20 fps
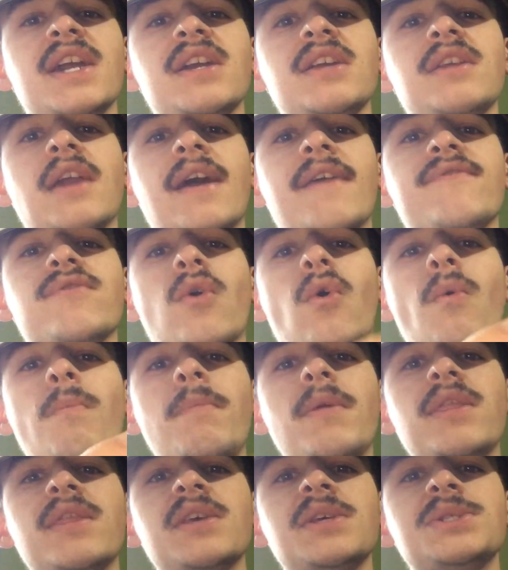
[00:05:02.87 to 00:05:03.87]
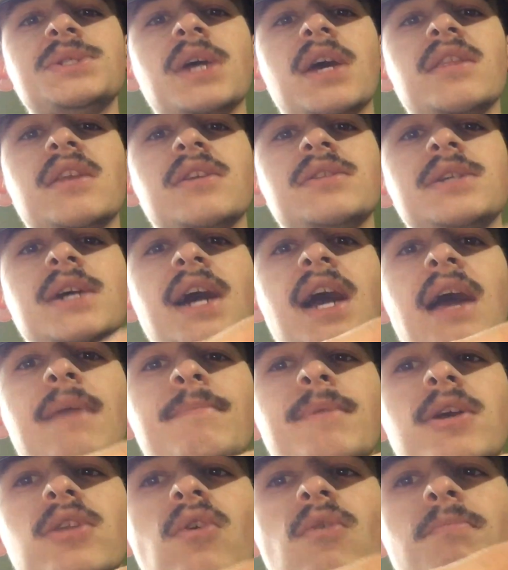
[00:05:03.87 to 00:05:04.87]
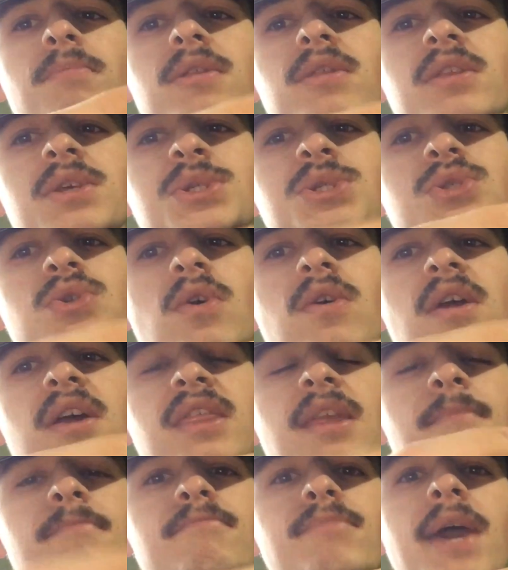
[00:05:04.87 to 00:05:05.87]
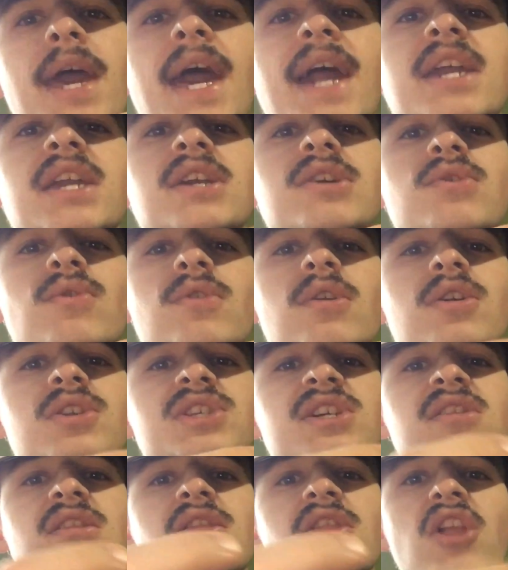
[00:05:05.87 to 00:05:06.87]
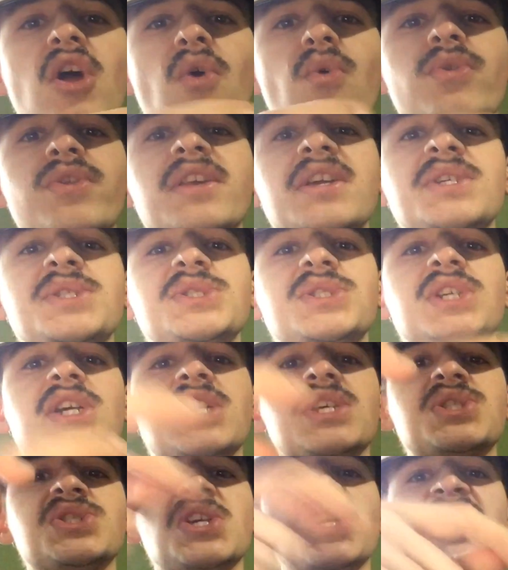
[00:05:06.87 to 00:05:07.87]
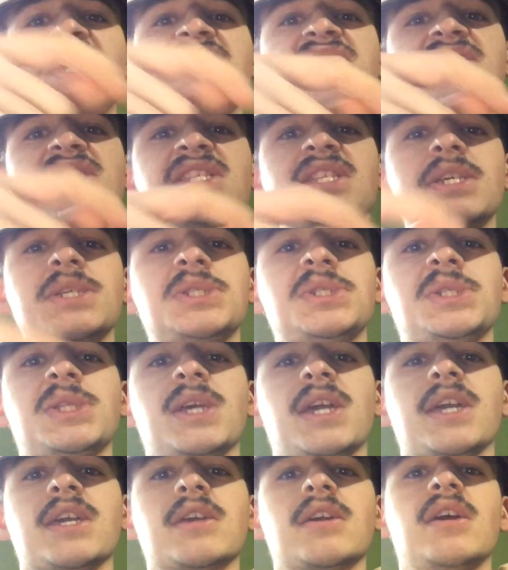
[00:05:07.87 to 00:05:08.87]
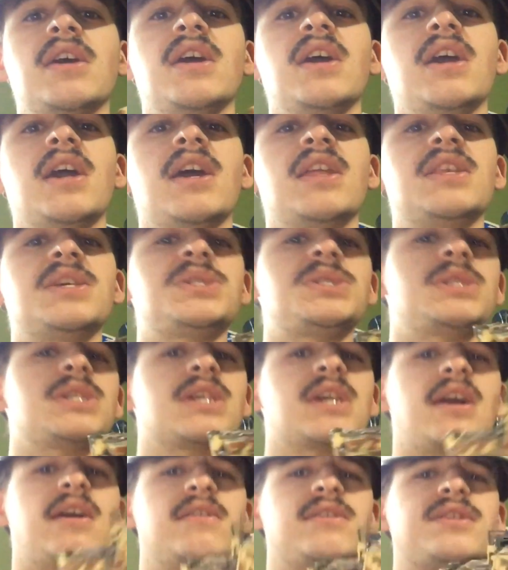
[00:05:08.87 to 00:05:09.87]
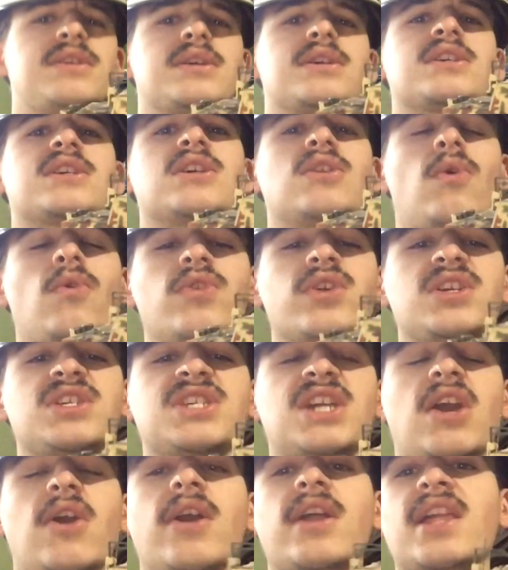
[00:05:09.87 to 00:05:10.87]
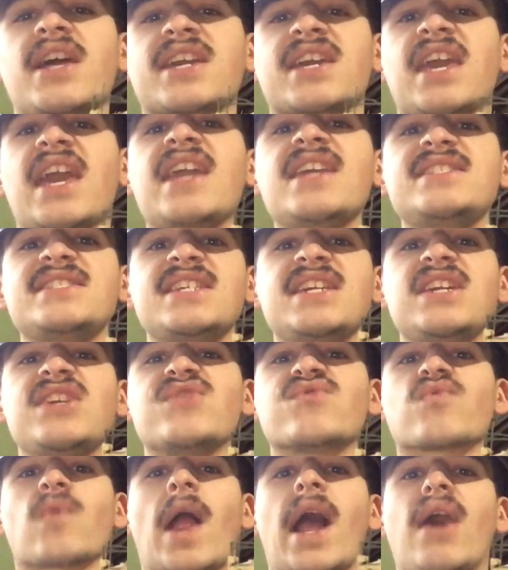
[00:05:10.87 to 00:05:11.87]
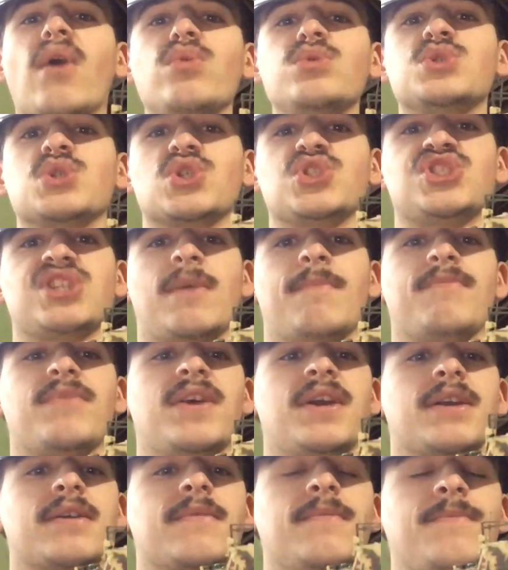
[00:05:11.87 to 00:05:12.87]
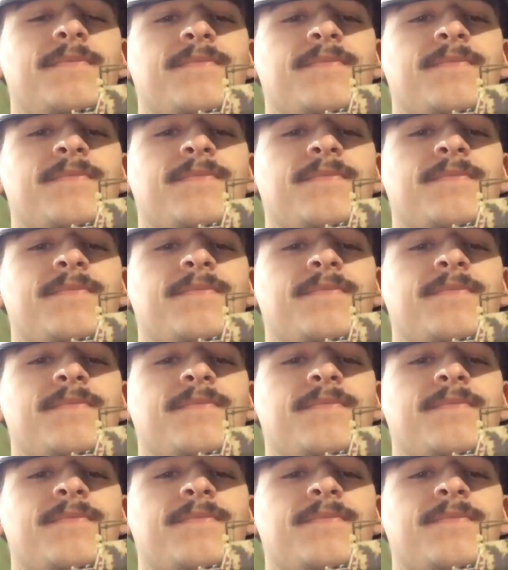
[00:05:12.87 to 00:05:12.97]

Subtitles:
You have to open this on the top and open this door on the back in order to load these things into this thing. And this thing, I think, can only carry like 18 rounds or something.